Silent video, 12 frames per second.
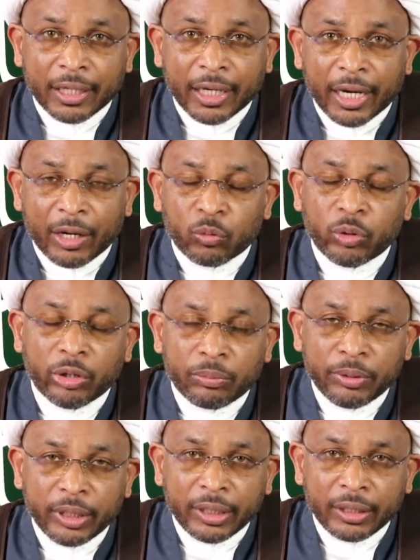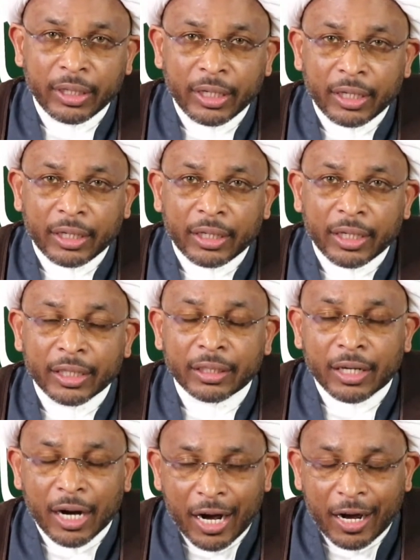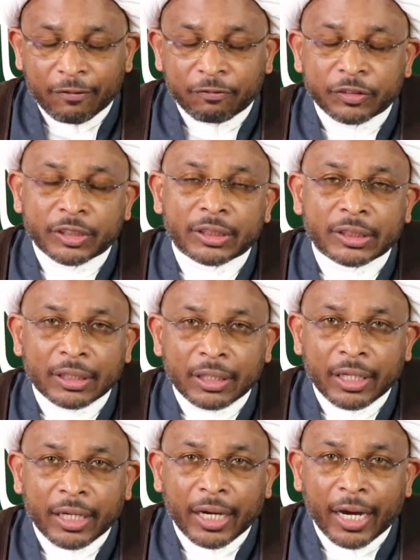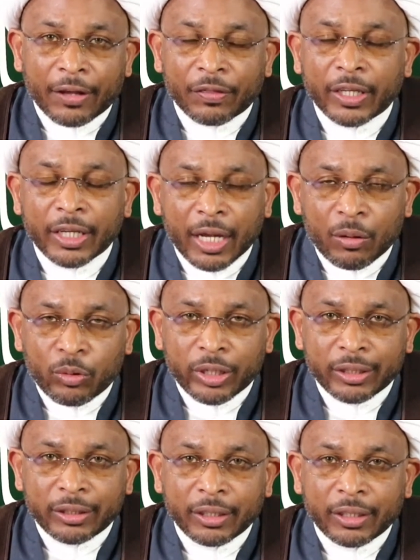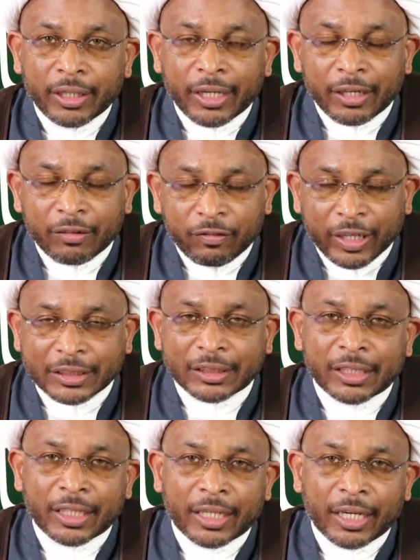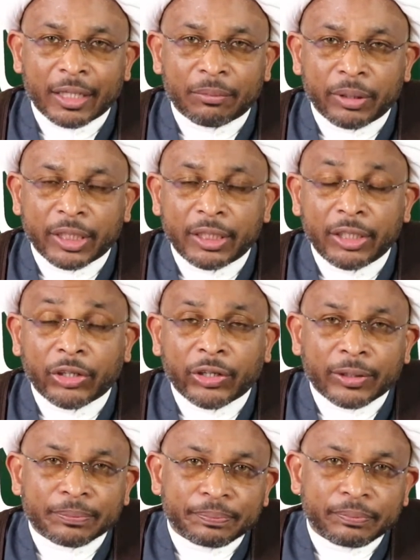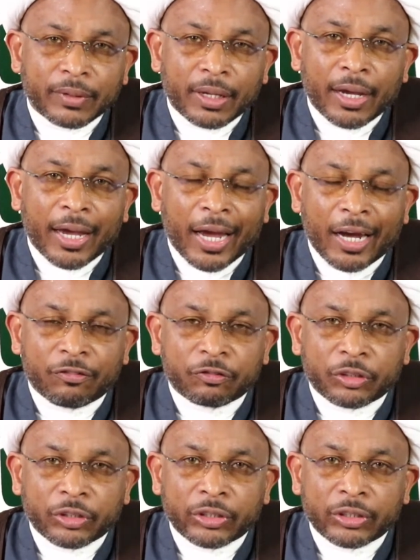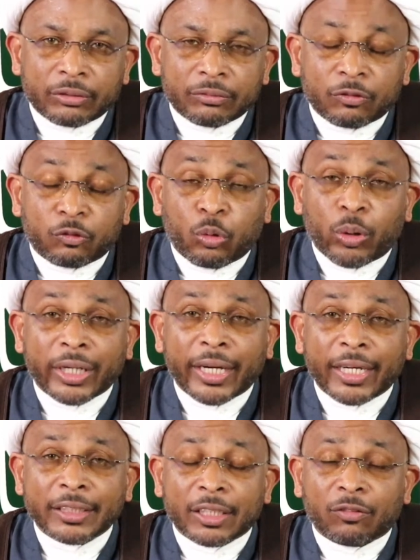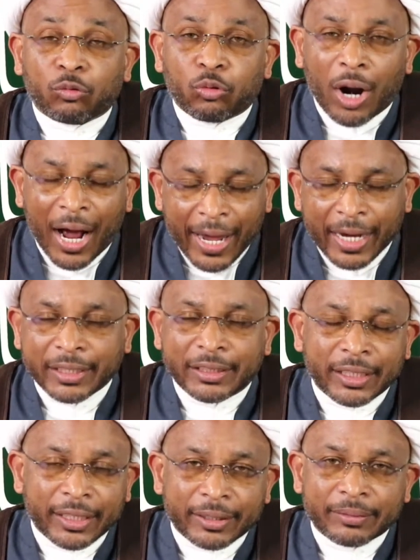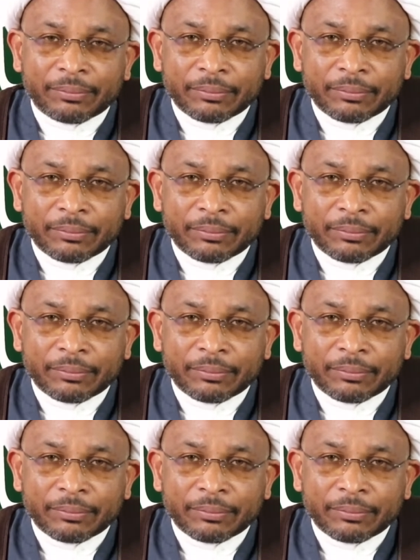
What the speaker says: and we would be in cuffs, and then they would investigate. But here, after 4 days of rioting,